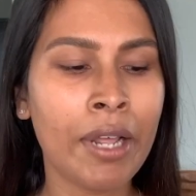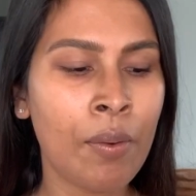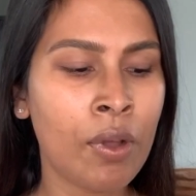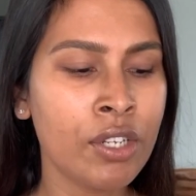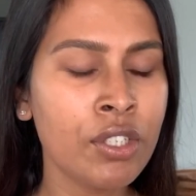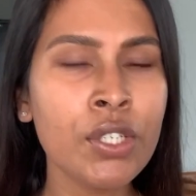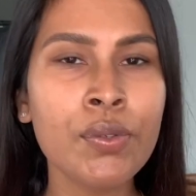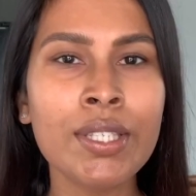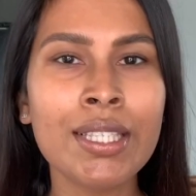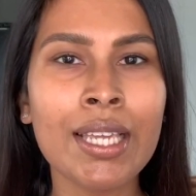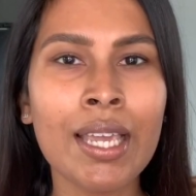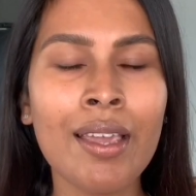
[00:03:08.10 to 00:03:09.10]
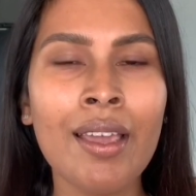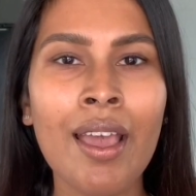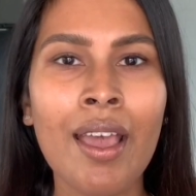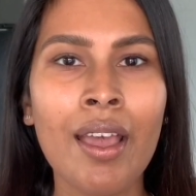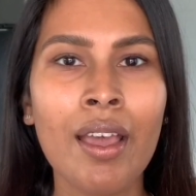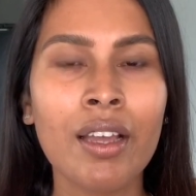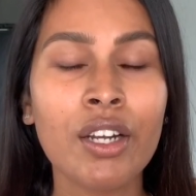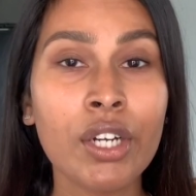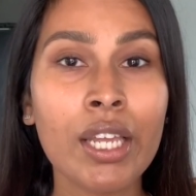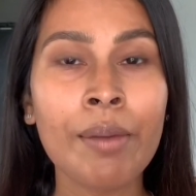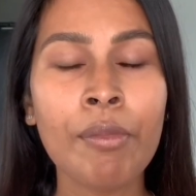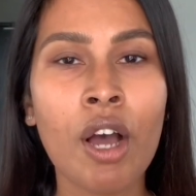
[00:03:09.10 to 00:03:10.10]
wanted to use the
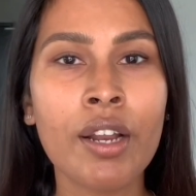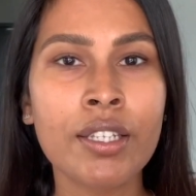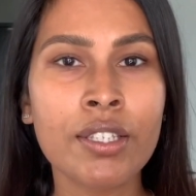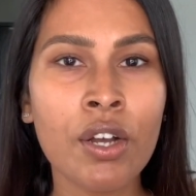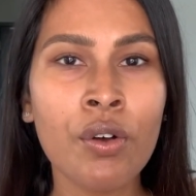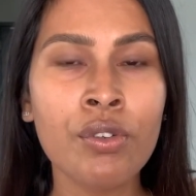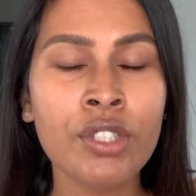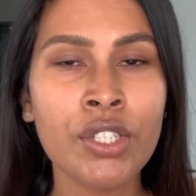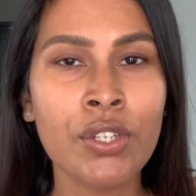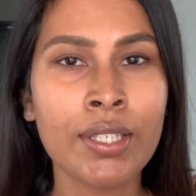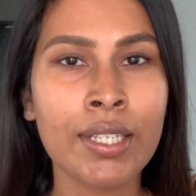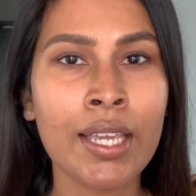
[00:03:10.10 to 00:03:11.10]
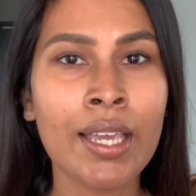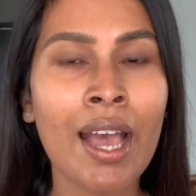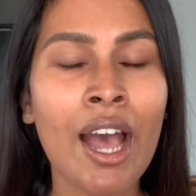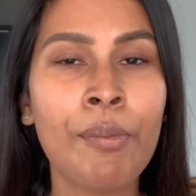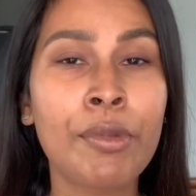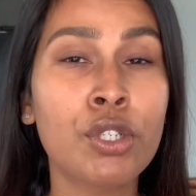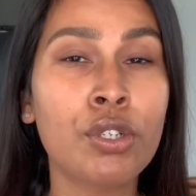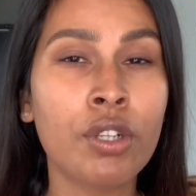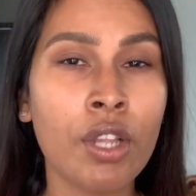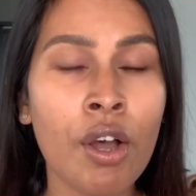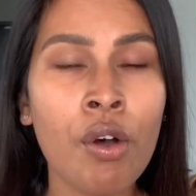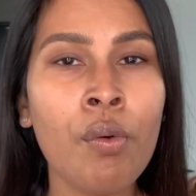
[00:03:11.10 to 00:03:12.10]
cream on its own just to see how much
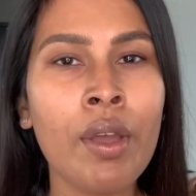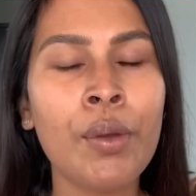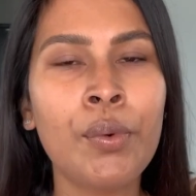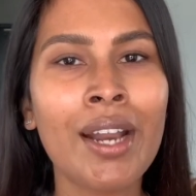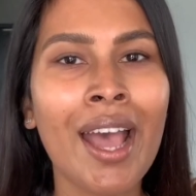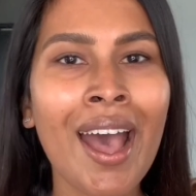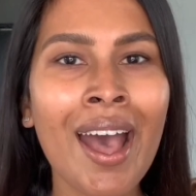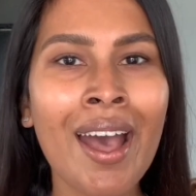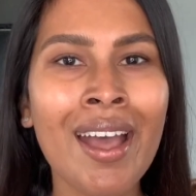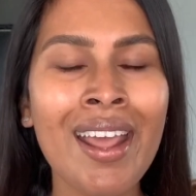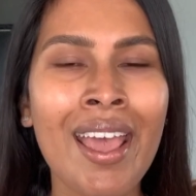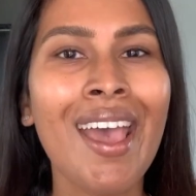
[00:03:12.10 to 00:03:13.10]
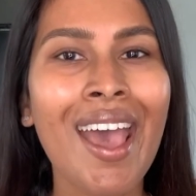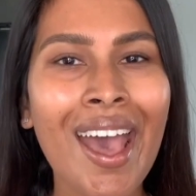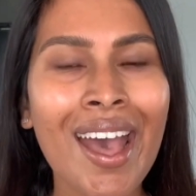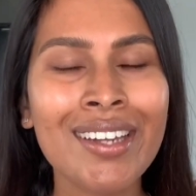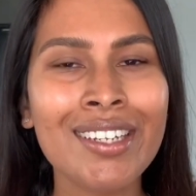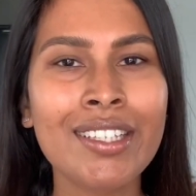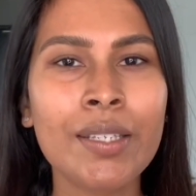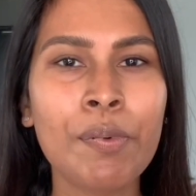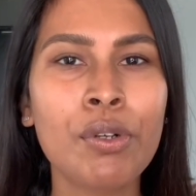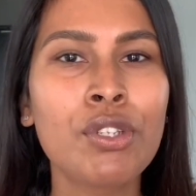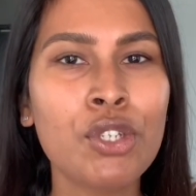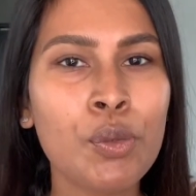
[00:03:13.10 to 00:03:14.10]
glow it would add. And it's
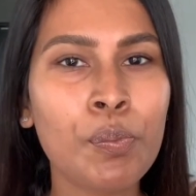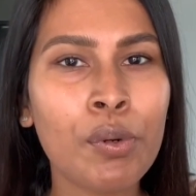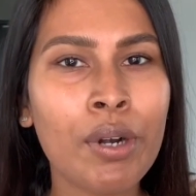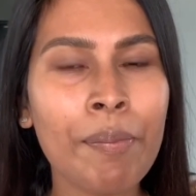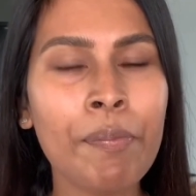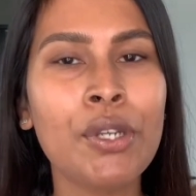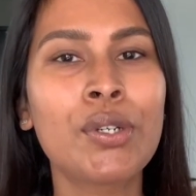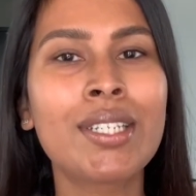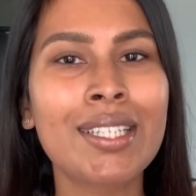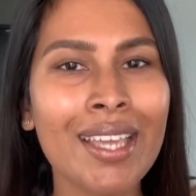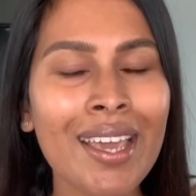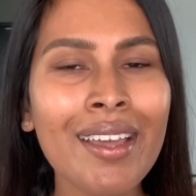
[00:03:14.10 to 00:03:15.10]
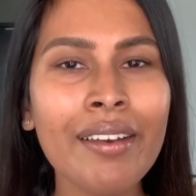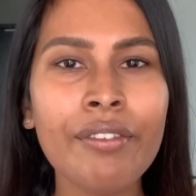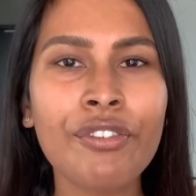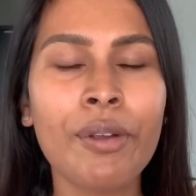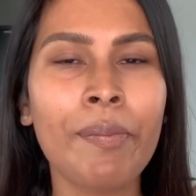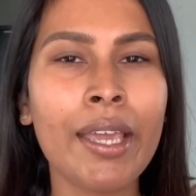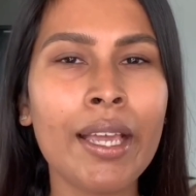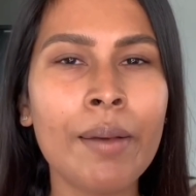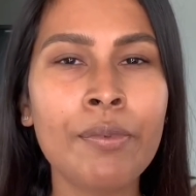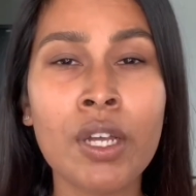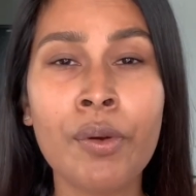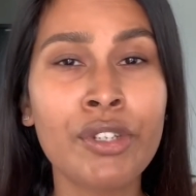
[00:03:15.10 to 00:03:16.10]
supposed to prep your skin for makeup,
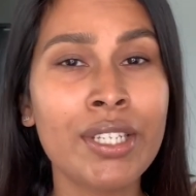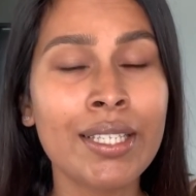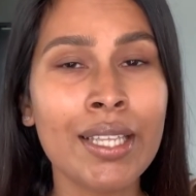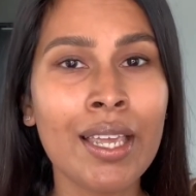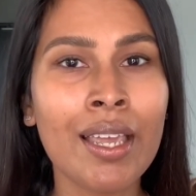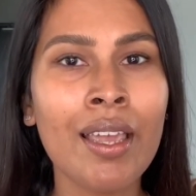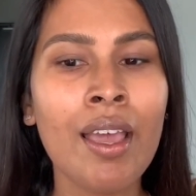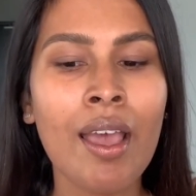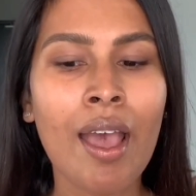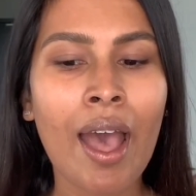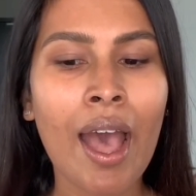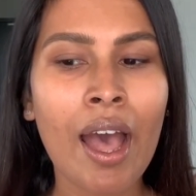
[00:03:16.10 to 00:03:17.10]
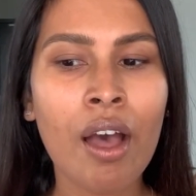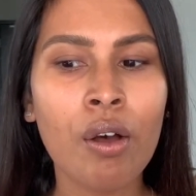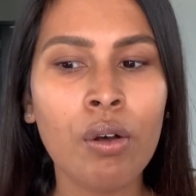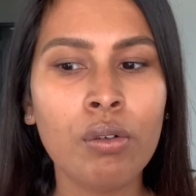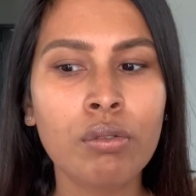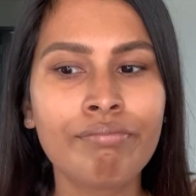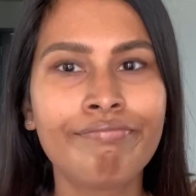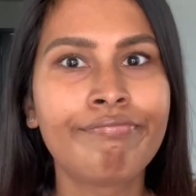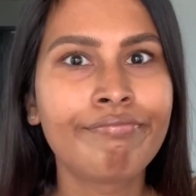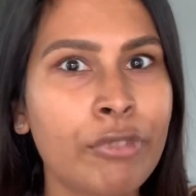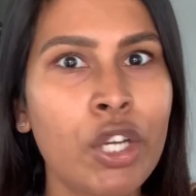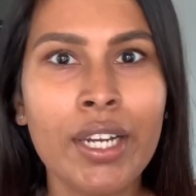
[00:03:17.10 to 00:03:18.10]
so I want to see how
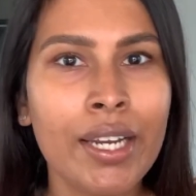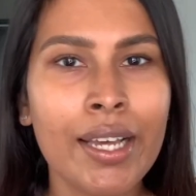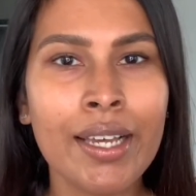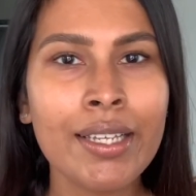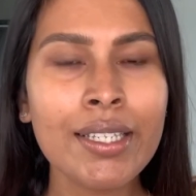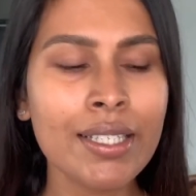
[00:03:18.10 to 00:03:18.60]
good it is.